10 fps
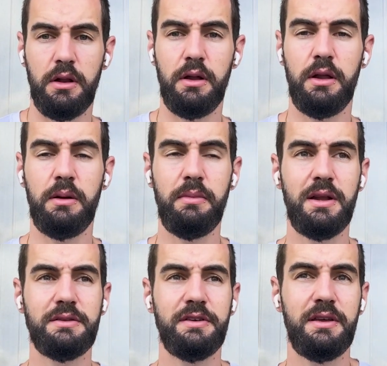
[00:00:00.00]
and I'm
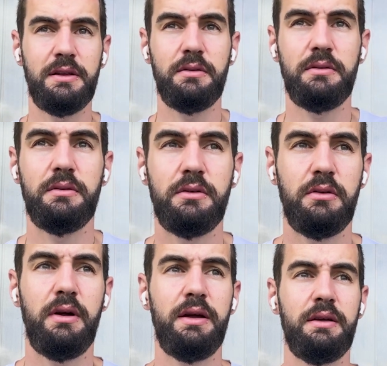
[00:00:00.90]
meditating,
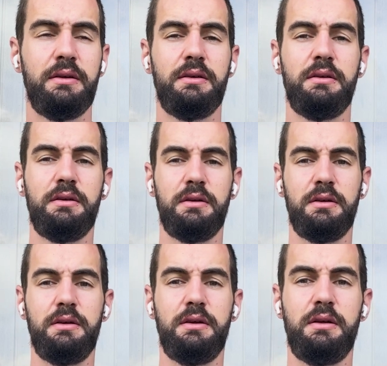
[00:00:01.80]
right,
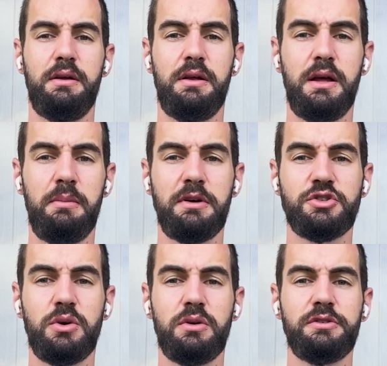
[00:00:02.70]
and my
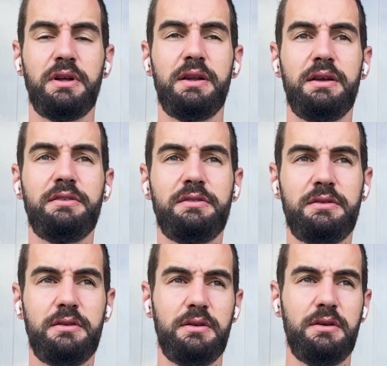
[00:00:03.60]
shoulders are like this
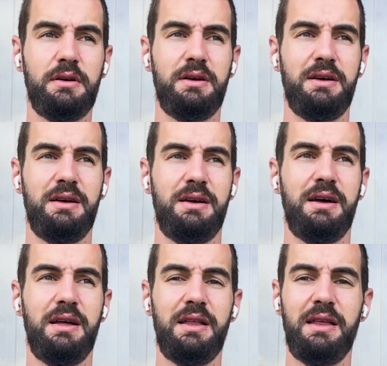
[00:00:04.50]

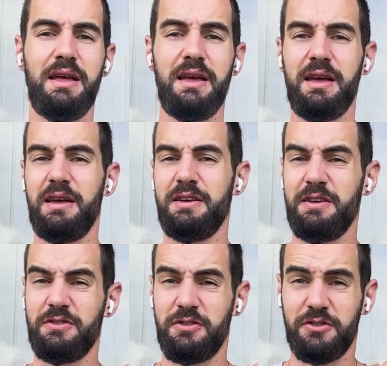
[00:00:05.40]
here
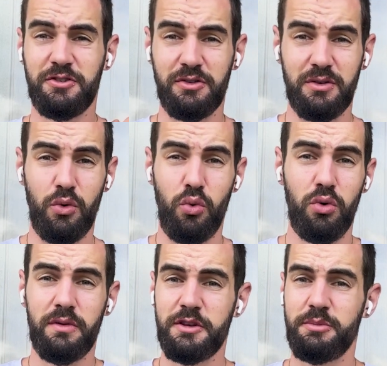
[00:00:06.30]
is just
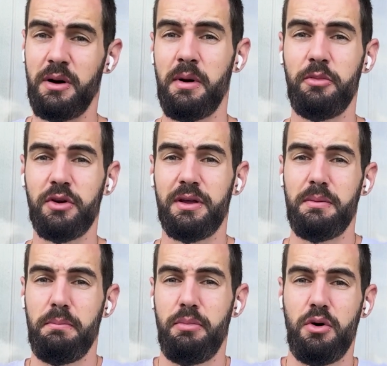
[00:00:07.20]
all of this part of my body.
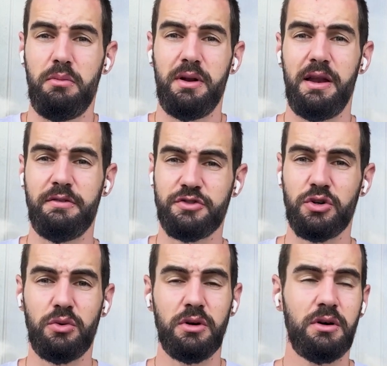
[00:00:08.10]
But left
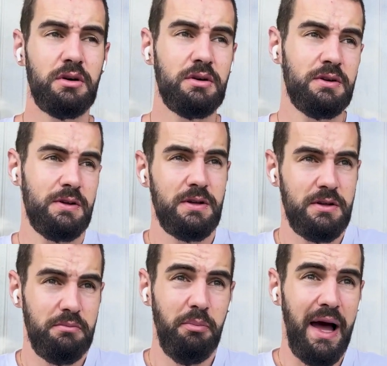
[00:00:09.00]
shoulder,
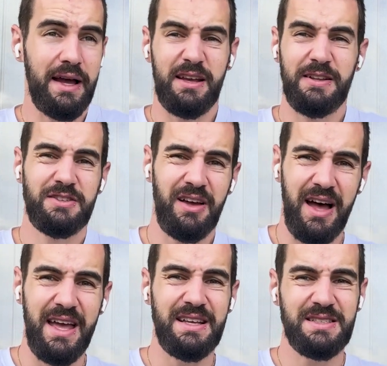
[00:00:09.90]
back,
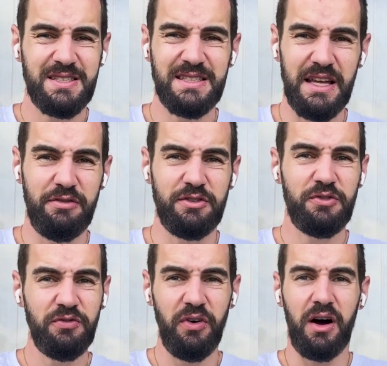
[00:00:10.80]
tight, stiff as
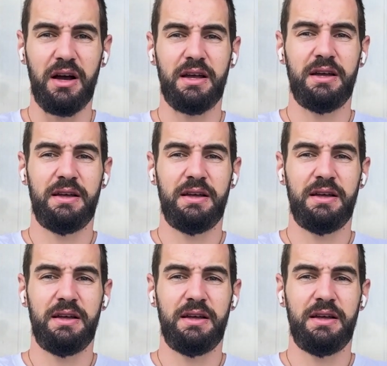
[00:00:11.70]
fuck.